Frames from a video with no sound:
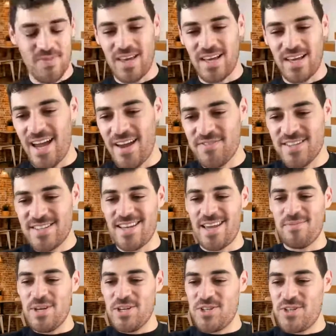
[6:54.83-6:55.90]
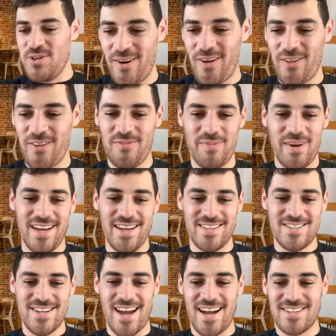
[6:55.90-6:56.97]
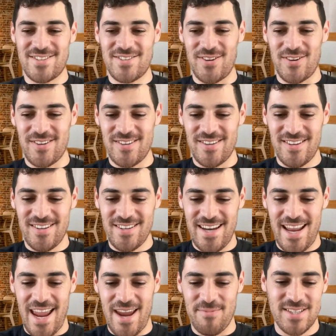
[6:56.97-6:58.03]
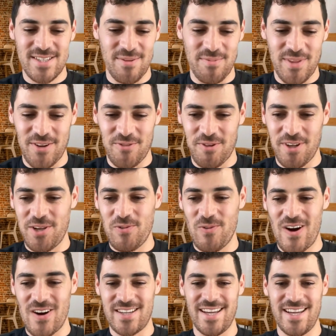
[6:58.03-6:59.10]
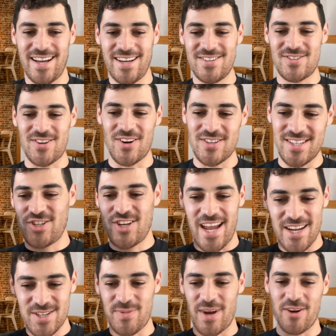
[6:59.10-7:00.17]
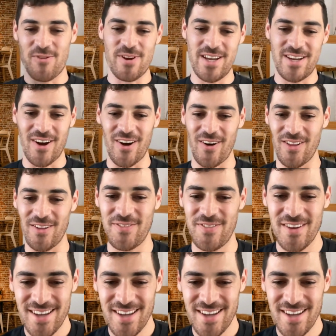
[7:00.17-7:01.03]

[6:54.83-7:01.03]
think I have the same issue. All of my chats are named something really wonky, and I start to change my recall of